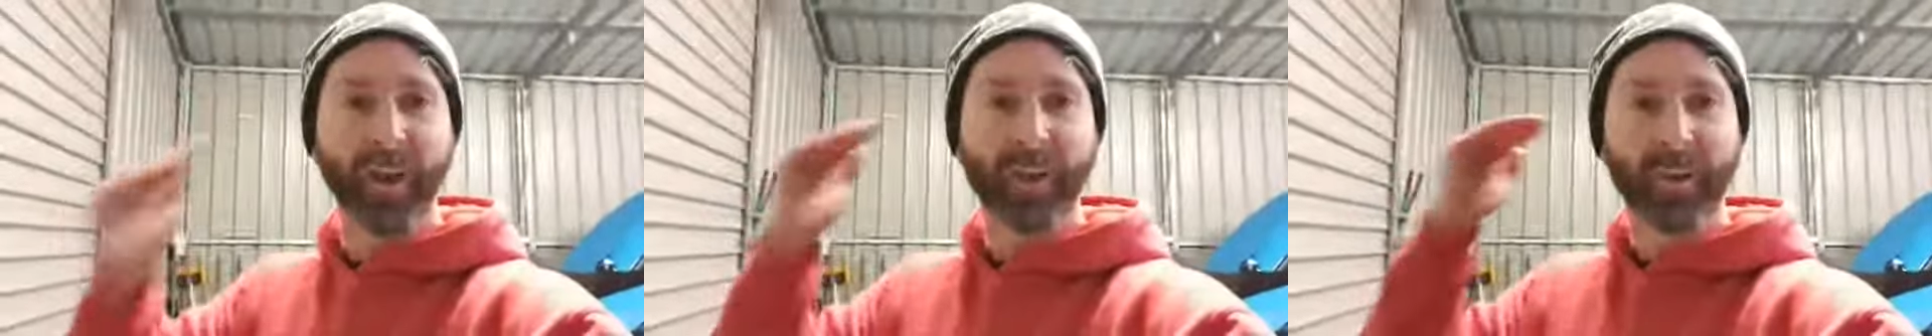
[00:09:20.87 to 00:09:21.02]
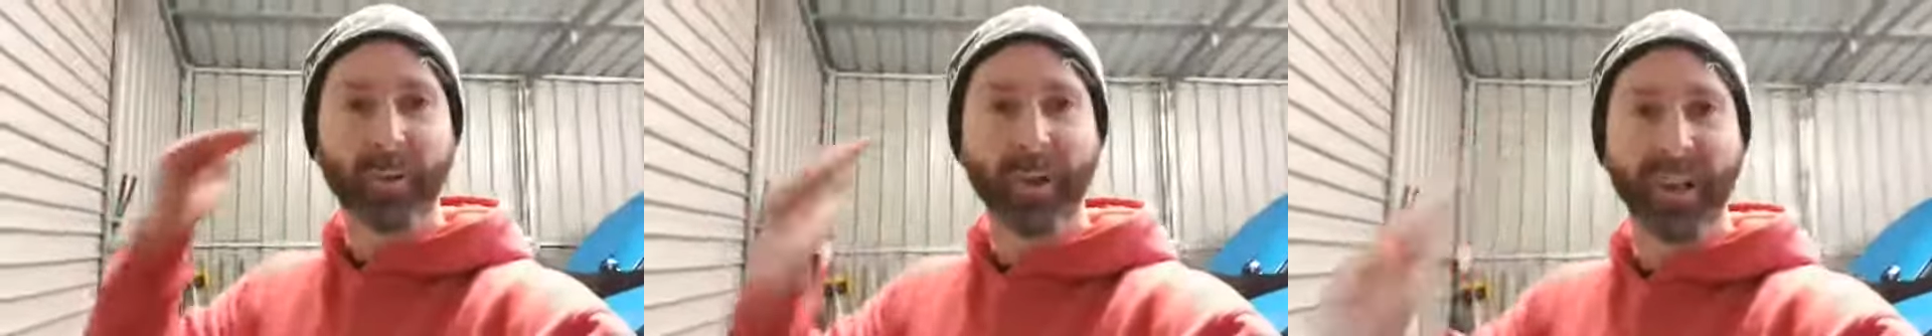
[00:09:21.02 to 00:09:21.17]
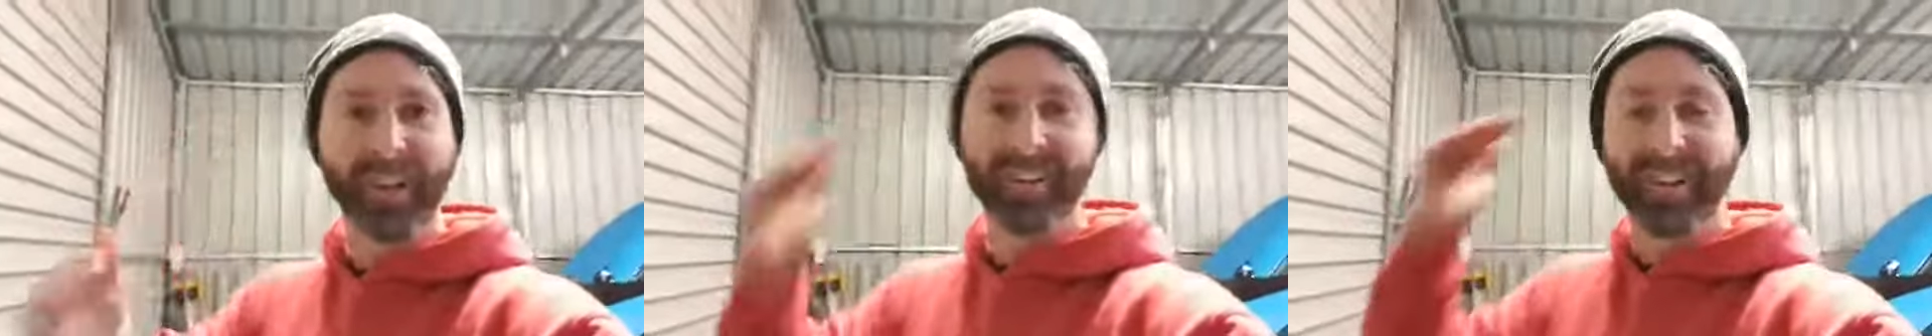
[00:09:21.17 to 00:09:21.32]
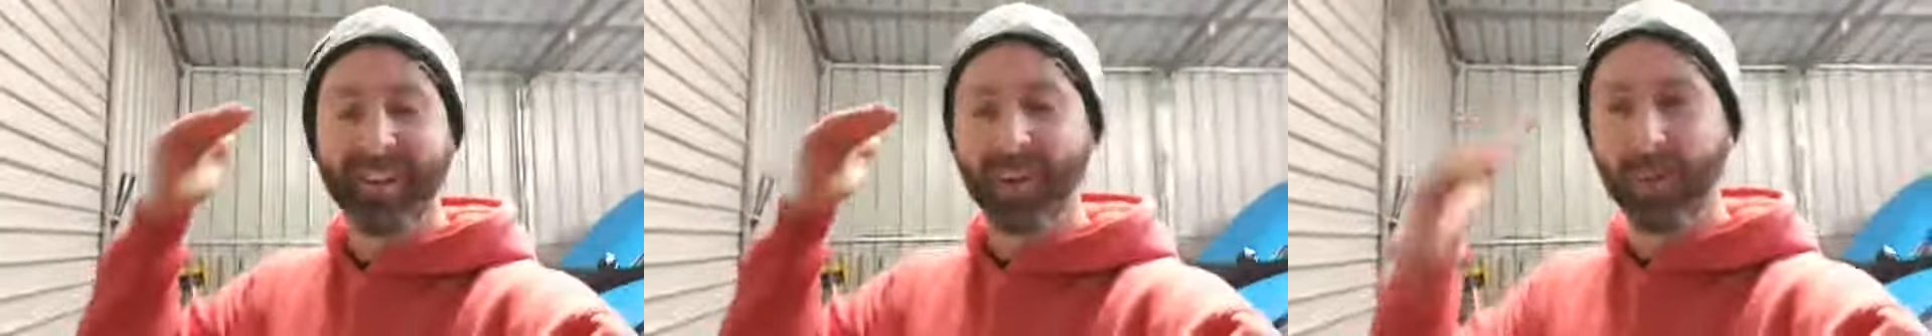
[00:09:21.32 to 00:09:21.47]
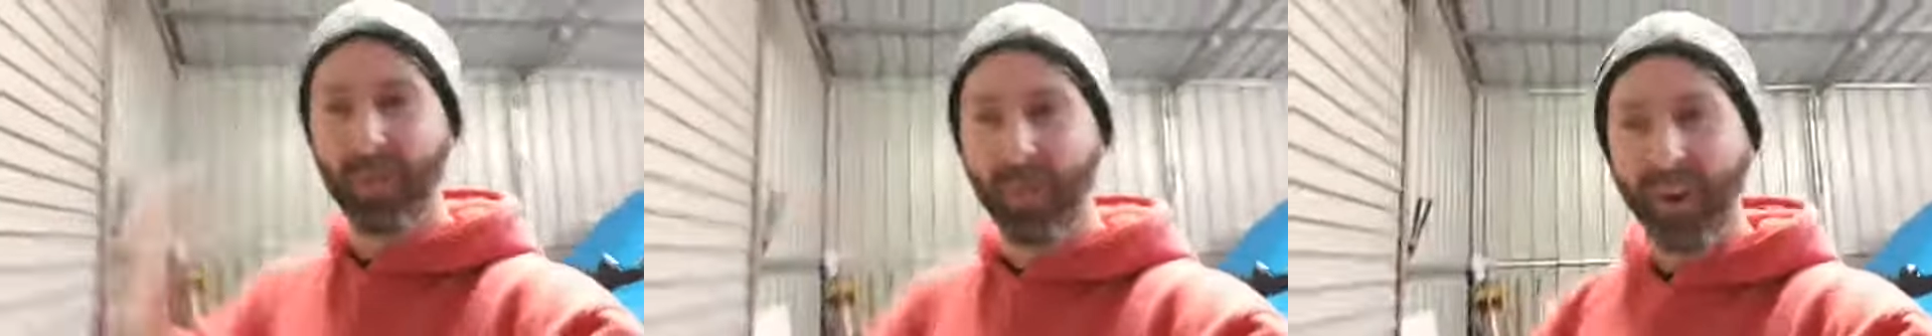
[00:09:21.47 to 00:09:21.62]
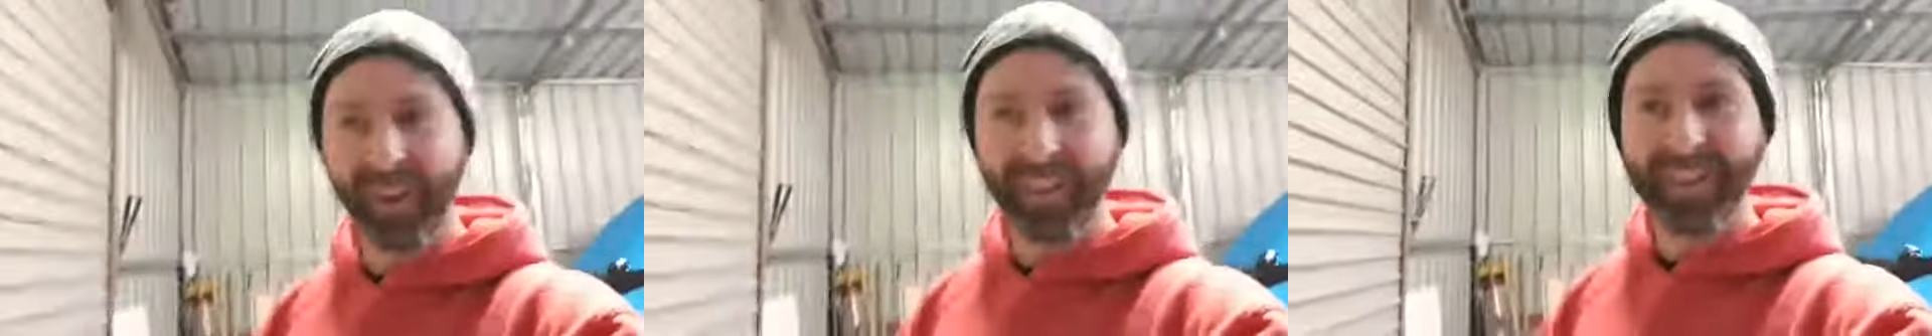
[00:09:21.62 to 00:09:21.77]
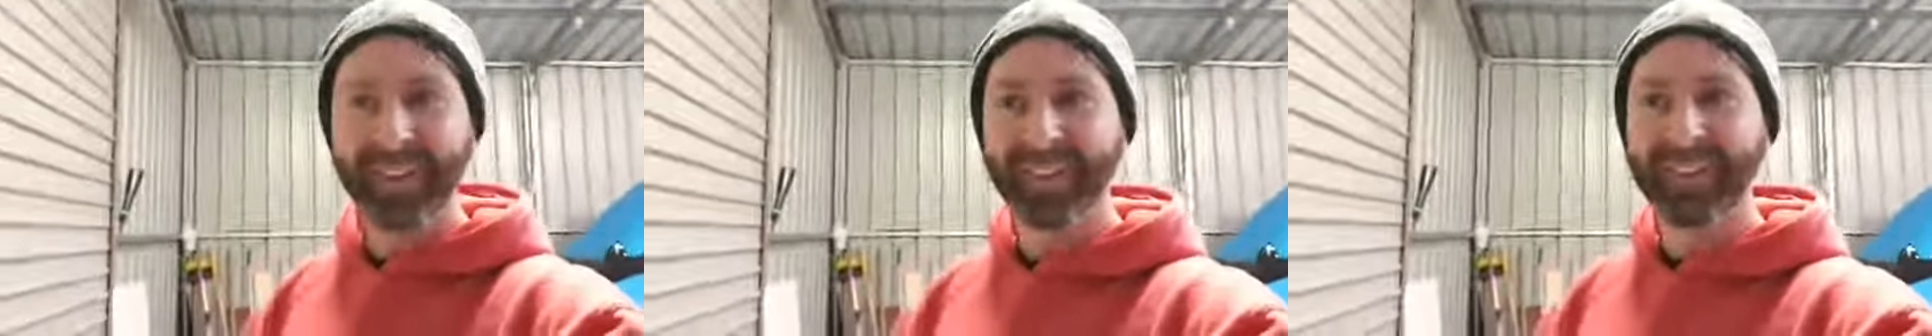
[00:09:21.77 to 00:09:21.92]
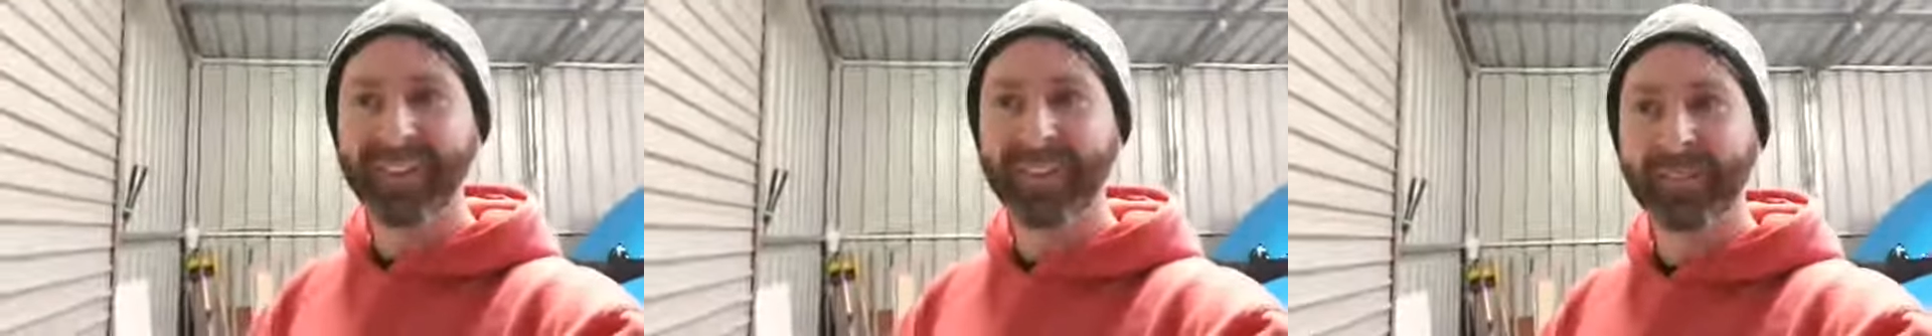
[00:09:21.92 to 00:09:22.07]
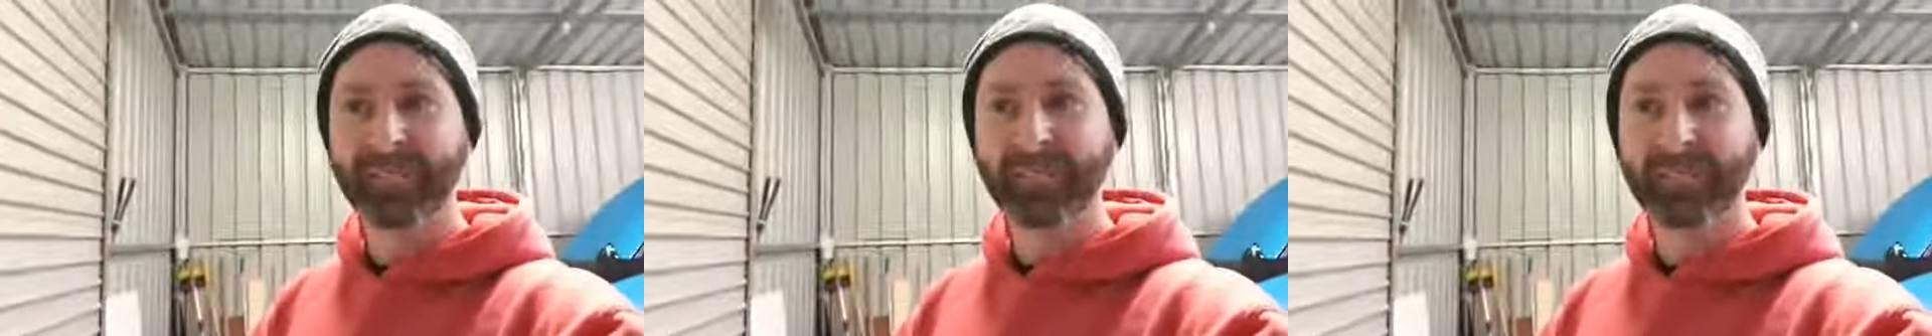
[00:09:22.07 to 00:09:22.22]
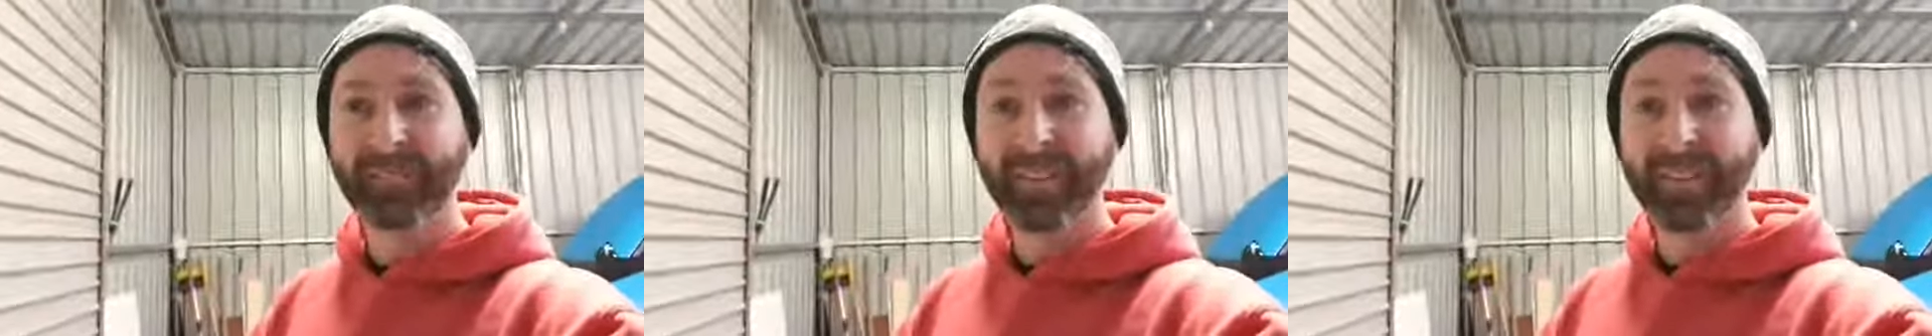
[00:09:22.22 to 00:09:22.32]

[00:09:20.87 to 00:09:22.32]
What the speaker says: all the wealth in the world